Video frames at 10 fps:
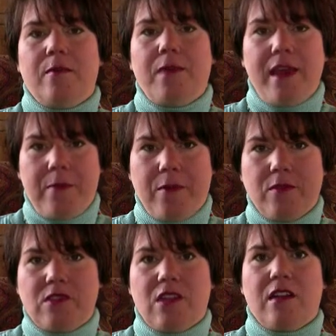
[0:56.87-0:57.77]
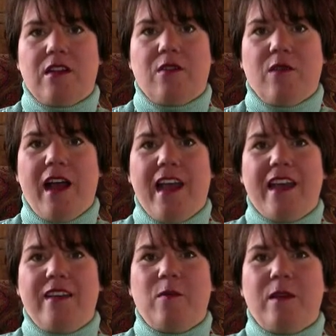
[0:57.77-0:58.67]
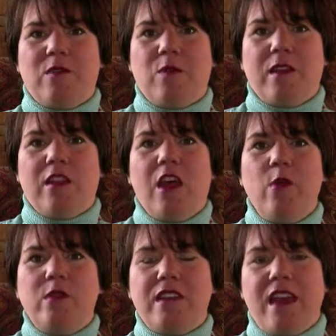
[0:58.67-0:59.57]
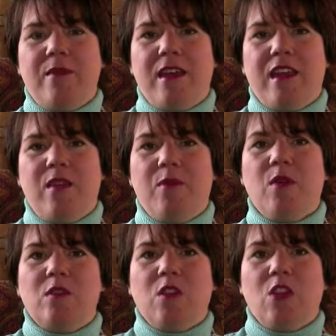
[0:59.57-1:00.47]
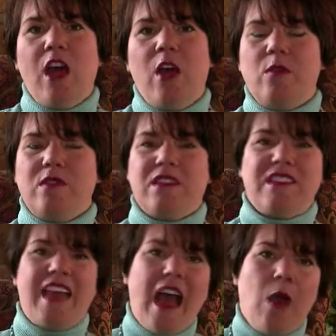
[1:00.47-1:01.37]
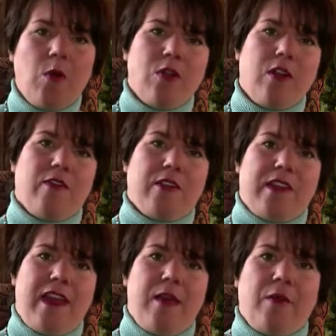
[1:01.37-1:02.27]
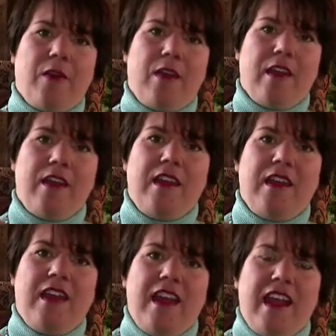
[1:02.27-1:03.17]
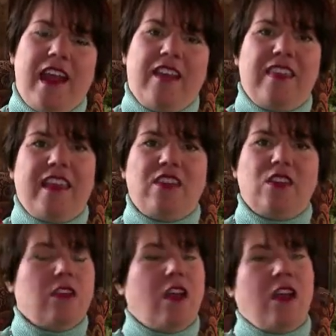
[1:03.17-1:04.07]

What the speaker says: people started the riot was when Lowe's came in and built the Lowe's that towered over the neighborhood, and they turned